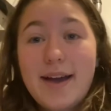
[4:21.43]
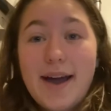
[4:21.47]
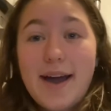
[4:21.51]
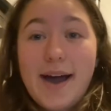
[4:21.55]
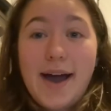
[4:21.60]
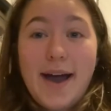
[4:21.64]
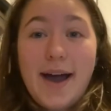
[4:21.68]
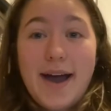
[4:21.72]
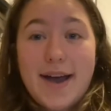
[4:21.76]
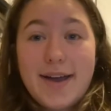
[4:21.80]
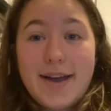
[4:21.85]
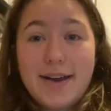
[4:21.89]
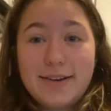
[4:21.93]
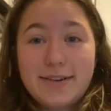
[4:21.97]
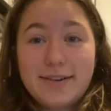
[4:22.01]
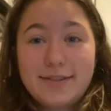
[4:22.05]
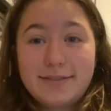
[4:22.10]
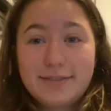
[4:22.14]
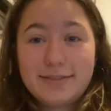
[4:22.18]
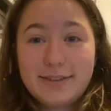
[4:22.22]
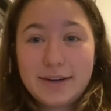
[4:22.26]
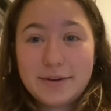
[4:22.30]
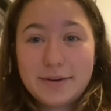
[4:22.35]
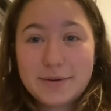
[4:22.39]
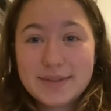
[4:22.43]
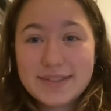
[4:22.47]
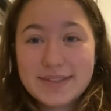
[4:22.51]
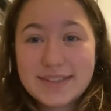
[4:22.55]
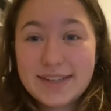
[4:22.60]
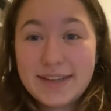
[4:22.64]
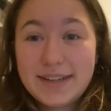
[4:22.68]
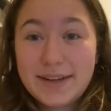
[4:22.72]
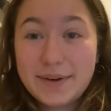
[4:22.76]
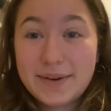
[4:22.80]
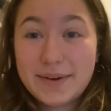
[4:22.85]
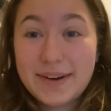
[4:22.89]
higher
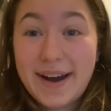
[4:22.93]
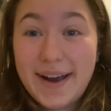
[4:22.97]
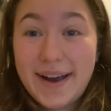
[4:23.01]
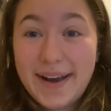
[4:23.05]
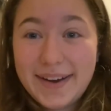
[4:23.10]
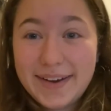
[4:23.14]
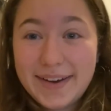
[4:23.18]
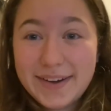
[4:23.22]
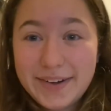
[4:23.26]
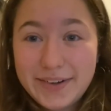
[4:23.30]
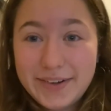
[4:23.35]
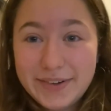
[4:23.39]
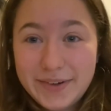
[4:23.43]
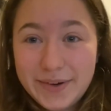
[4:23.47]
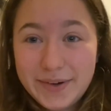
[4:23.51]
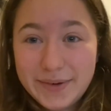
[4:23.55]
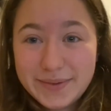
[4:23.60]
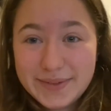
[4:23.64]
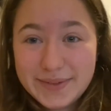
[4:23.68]
frequency or higher note.